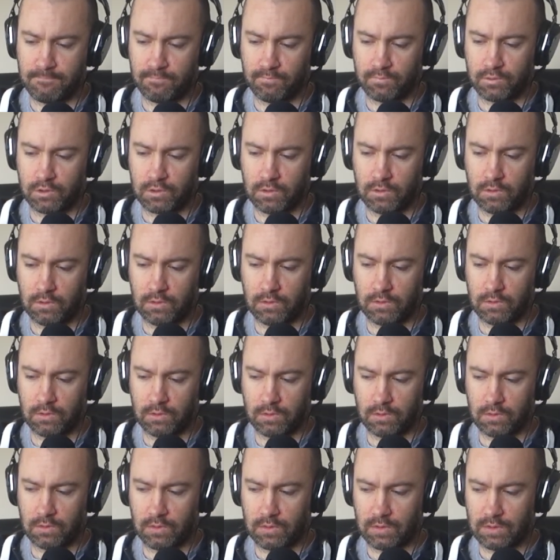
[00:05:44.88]

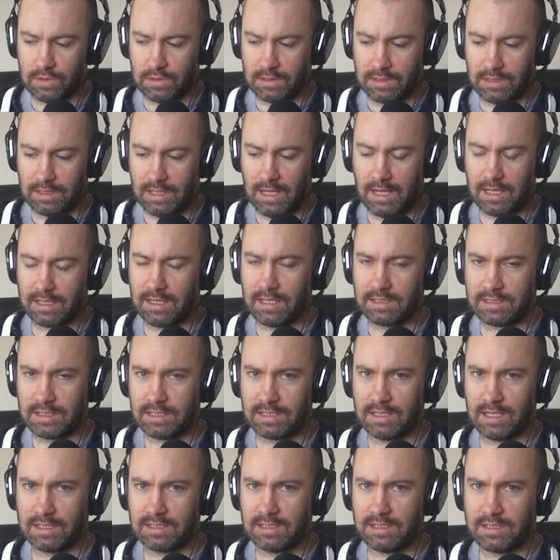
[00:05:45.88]
So, yeah, this
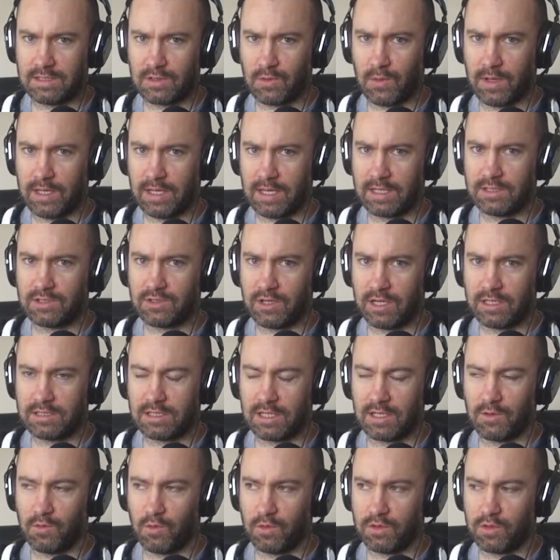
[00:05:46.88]
is quite
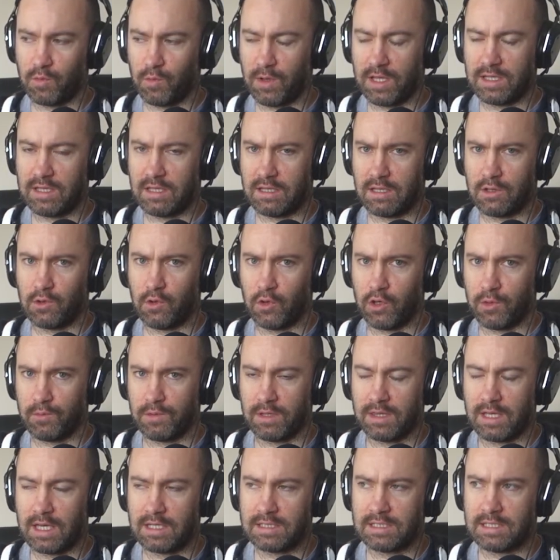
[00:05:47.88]
interesting, the way that they're going
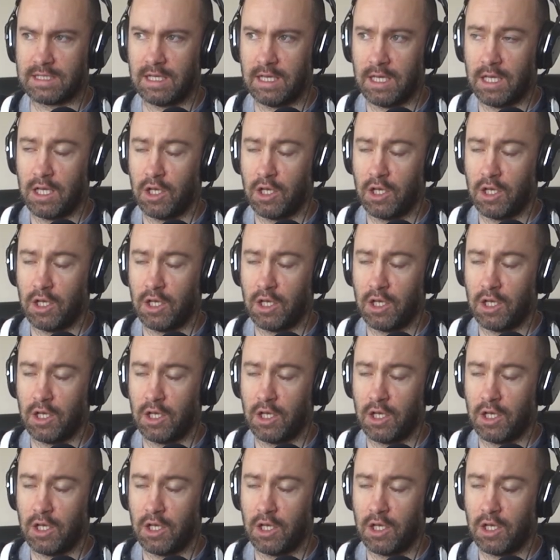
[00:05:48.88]
with this.